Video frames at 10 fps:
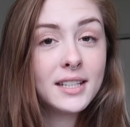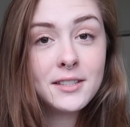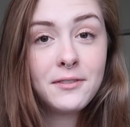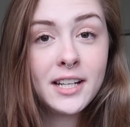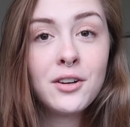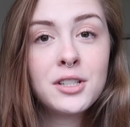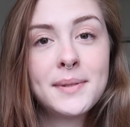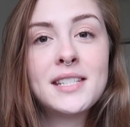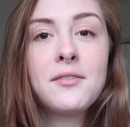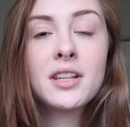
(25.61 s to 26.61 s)
this video
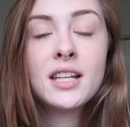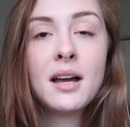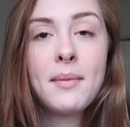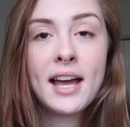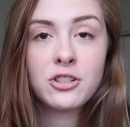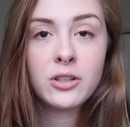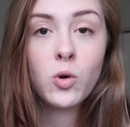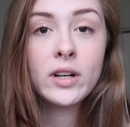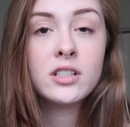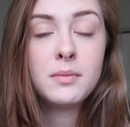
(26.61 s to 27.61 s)
specifically, I'm actually
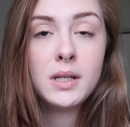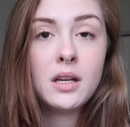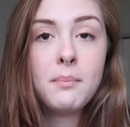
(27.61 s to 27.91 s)
going to be